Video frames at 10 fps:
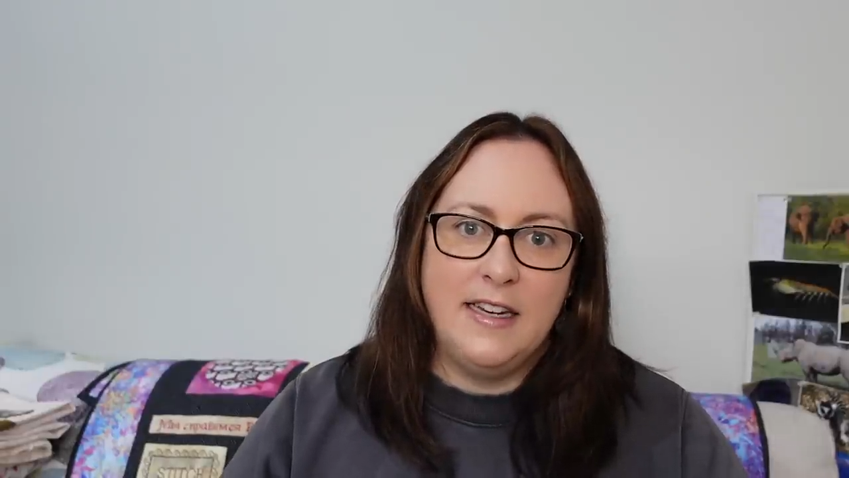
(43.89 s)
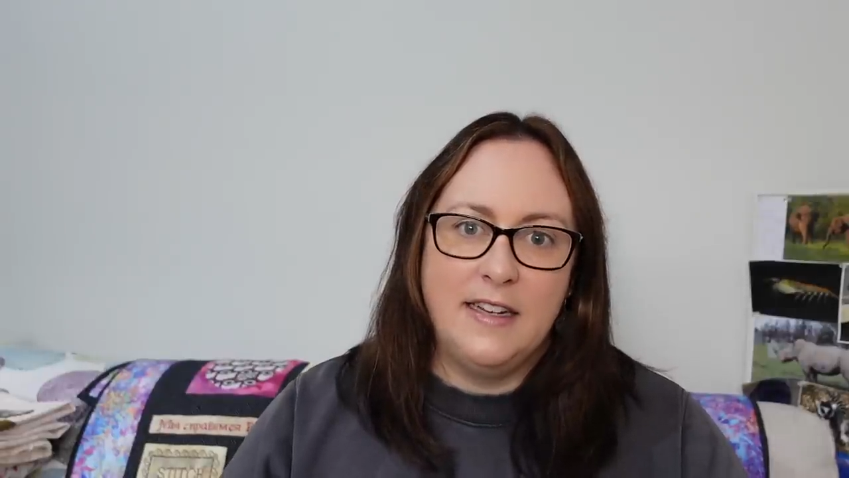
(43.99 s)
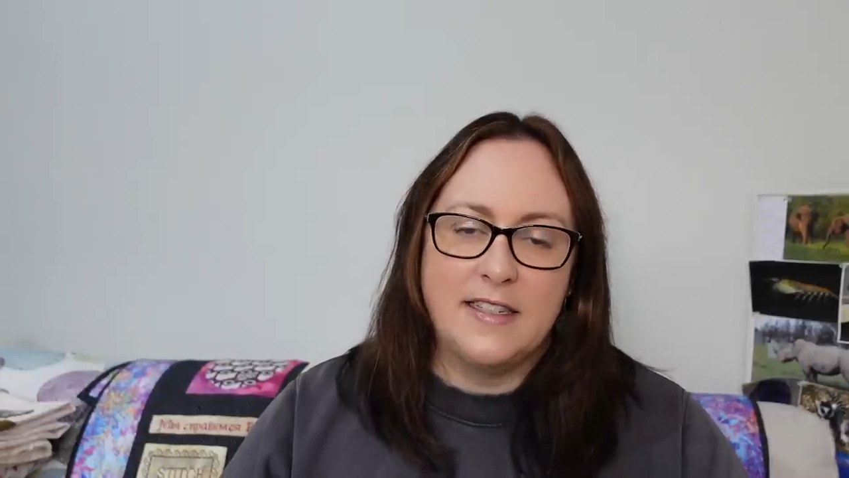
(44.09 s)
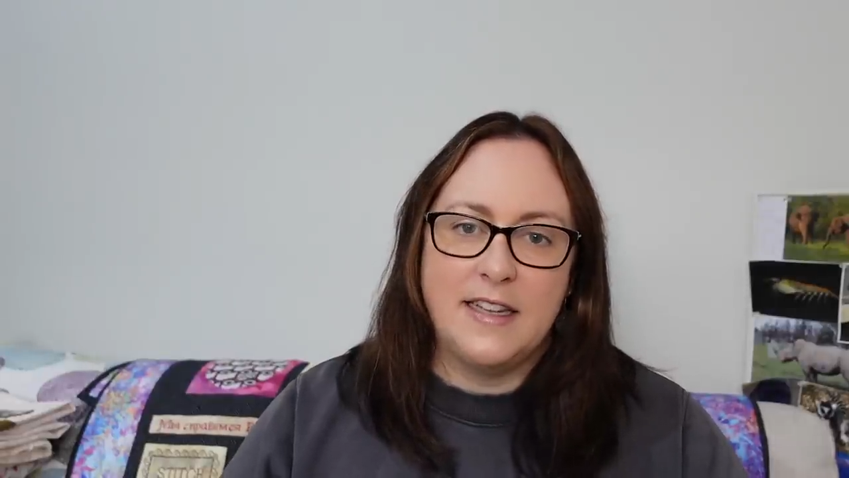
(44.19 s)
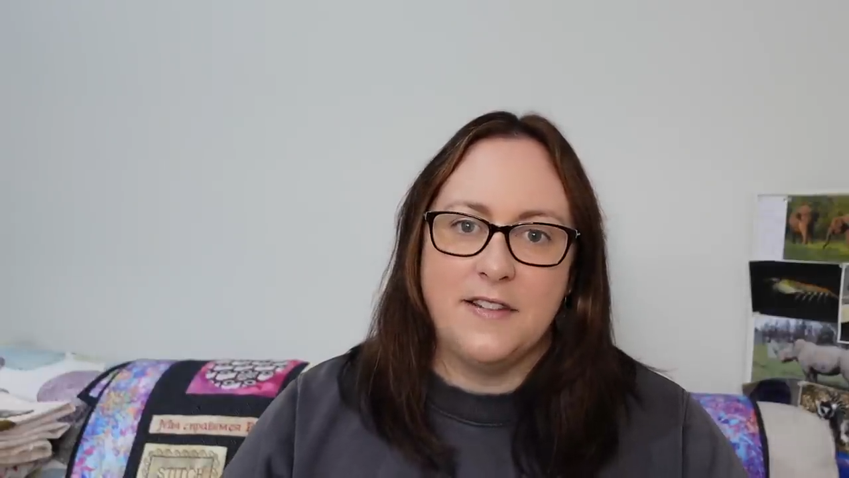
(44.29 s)

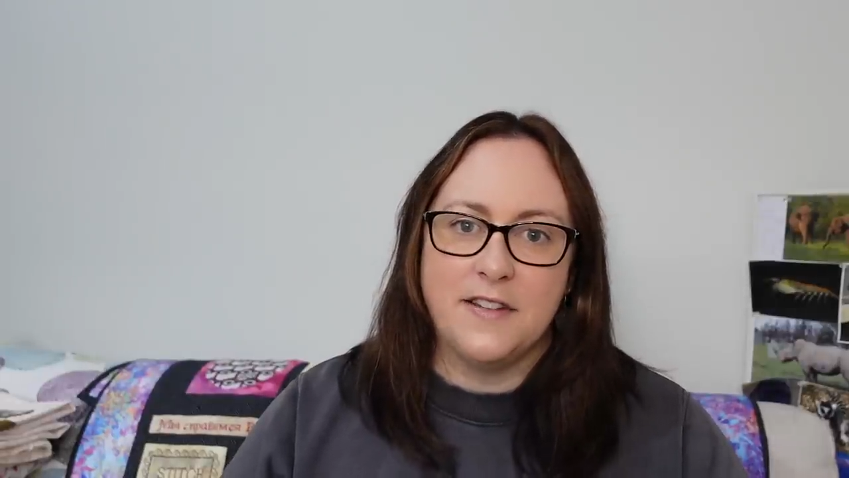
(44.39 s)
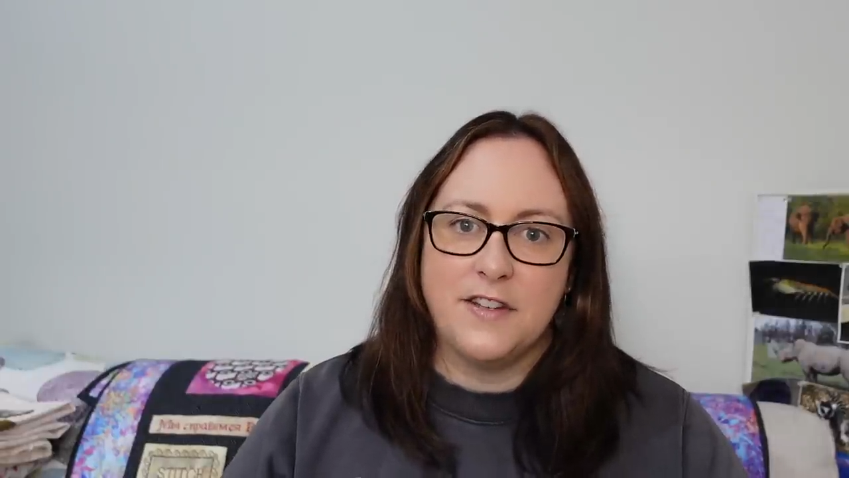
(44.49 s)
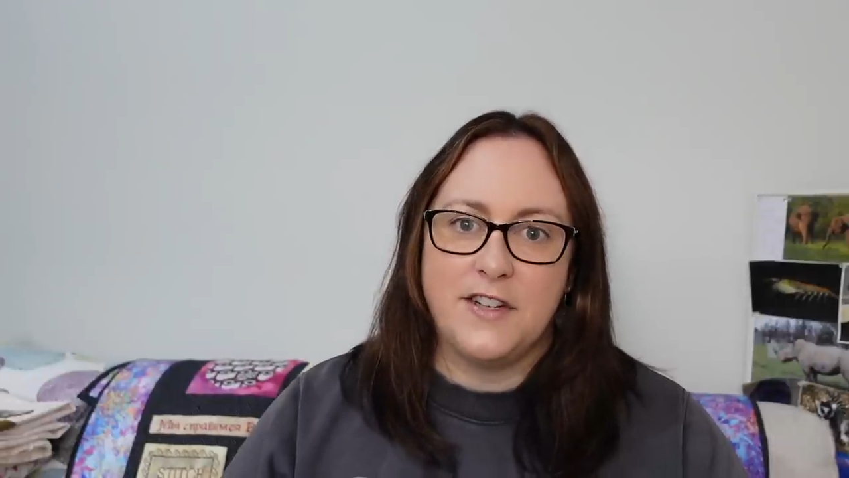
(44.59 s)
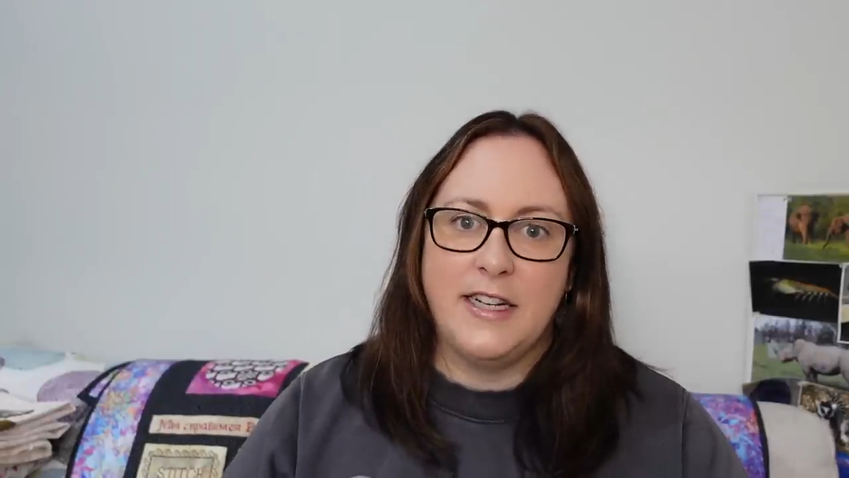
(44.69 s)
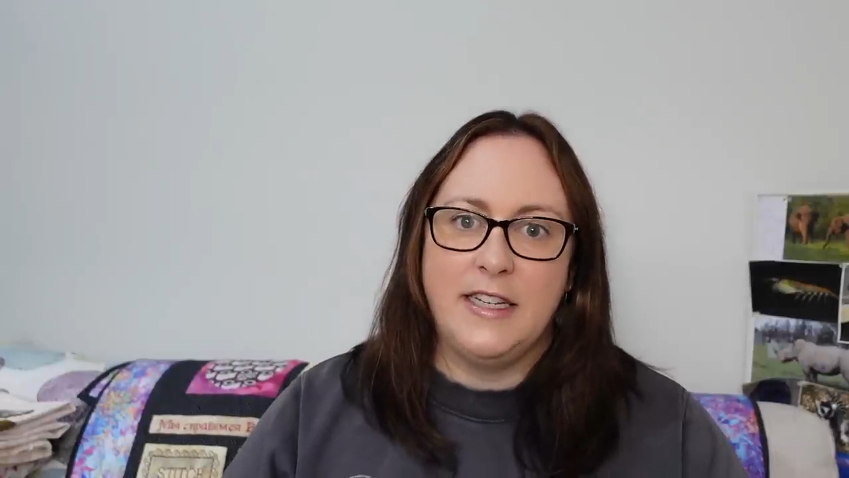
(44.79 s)
in South
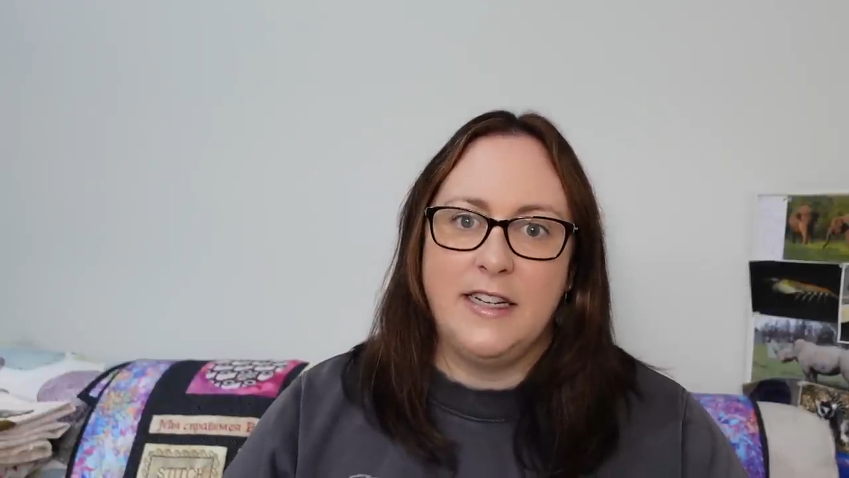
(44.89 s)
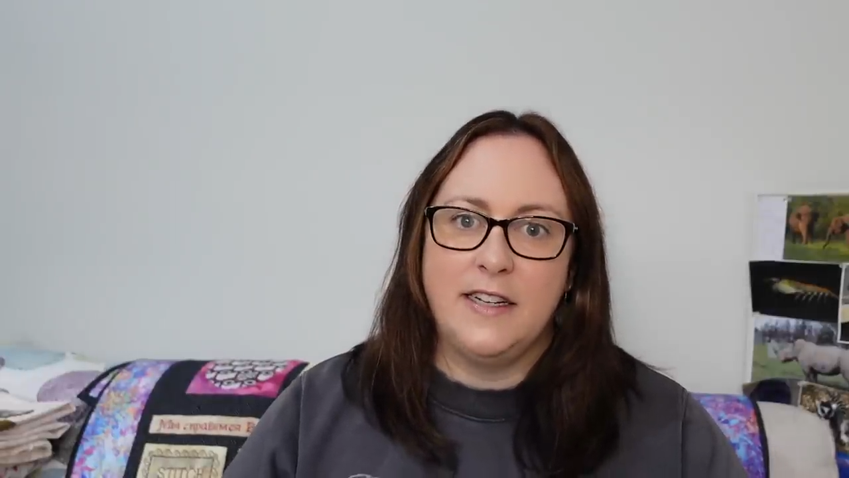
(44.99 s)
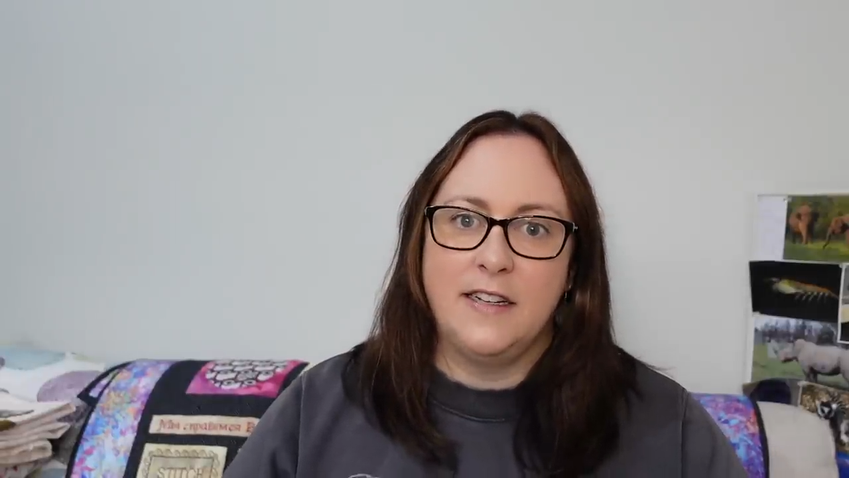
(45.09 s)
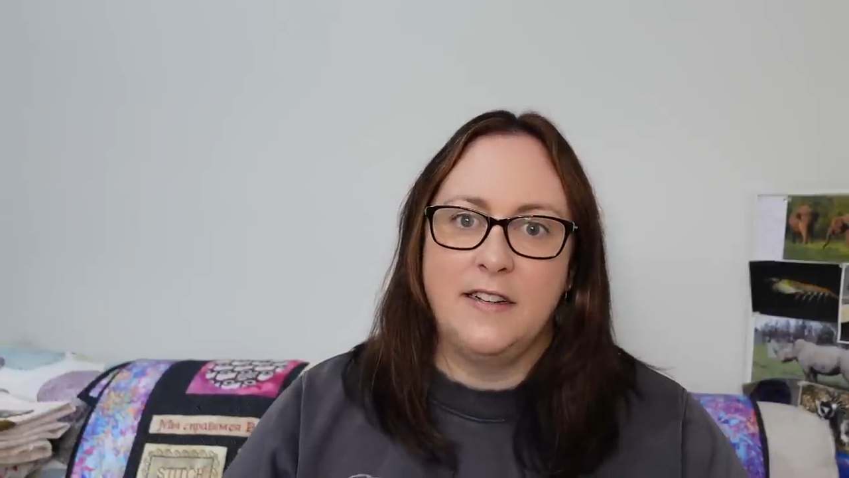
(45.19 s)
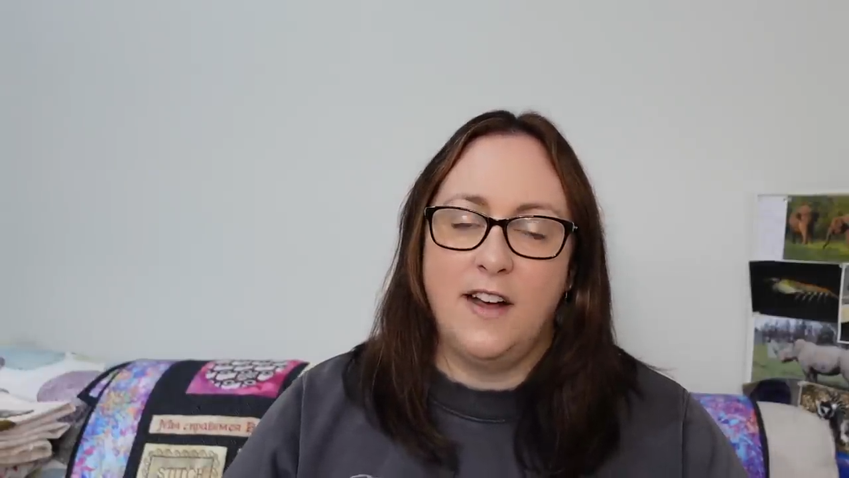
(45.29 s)
Australia.